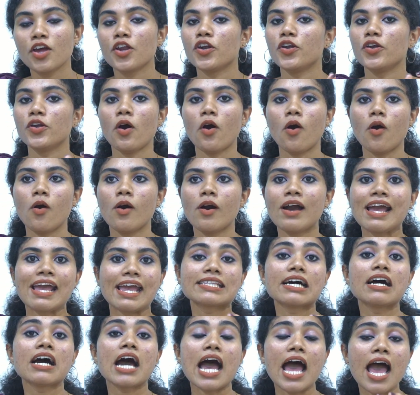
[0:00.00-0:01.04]
No,
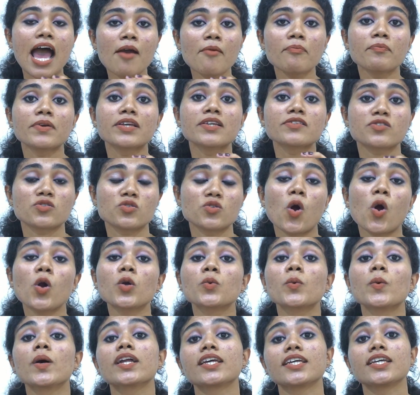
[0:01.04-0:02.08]
the app is not
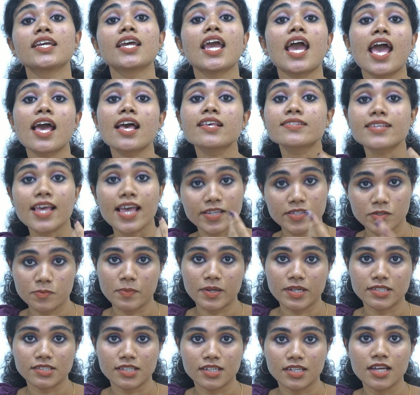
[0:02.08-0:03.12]
working as
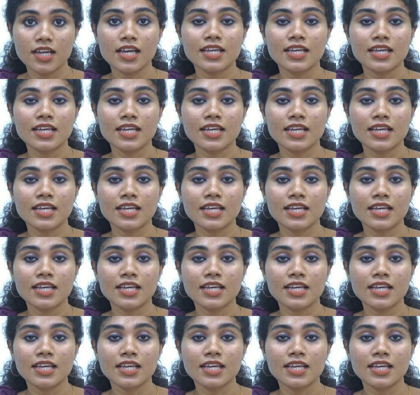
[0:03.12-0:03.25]
expected.